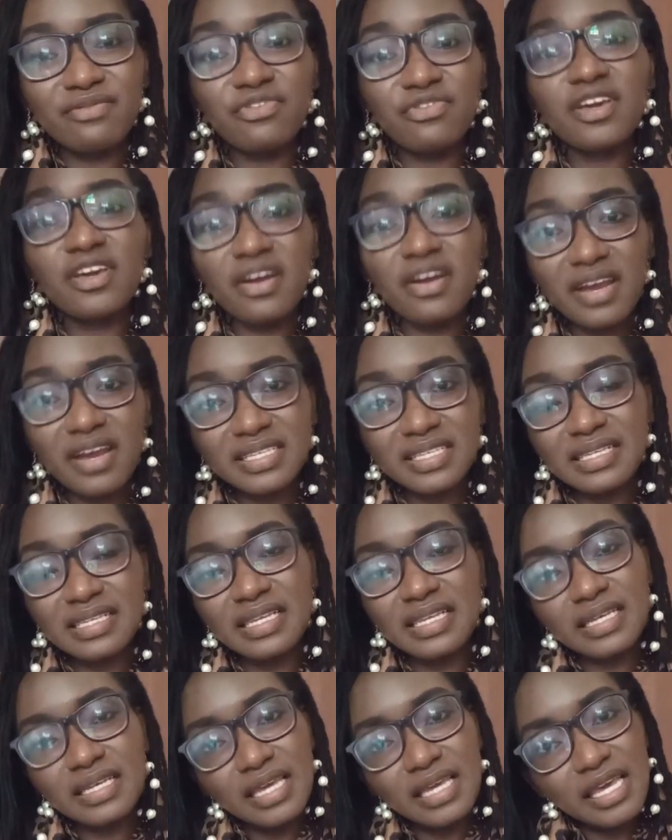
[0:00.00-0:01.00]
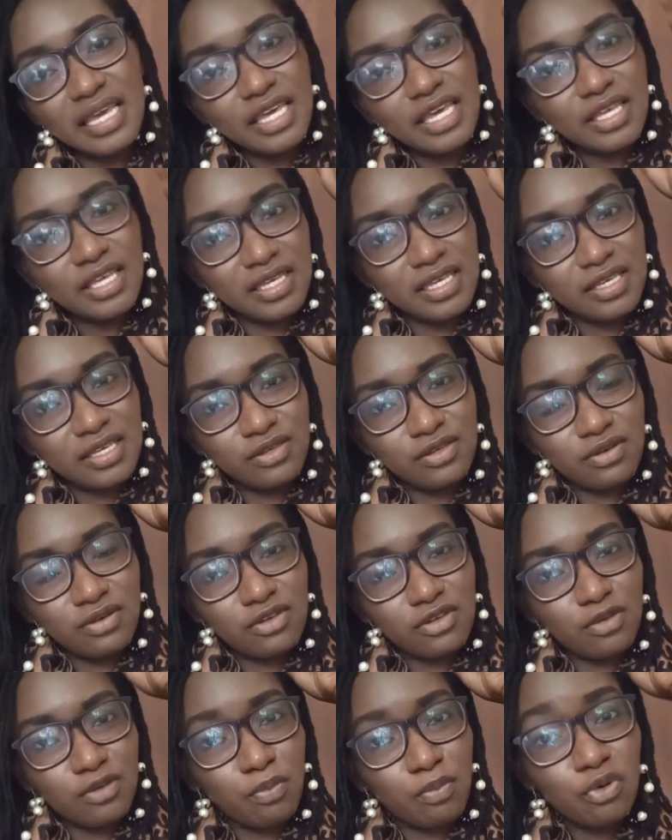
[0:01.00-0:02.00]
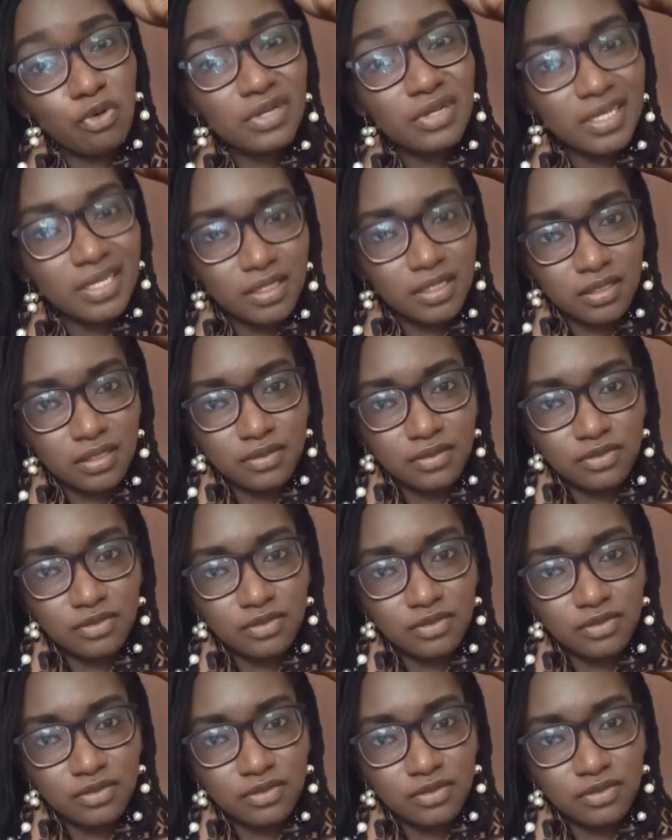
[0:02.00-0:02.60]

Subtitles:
vigorously, you're pulling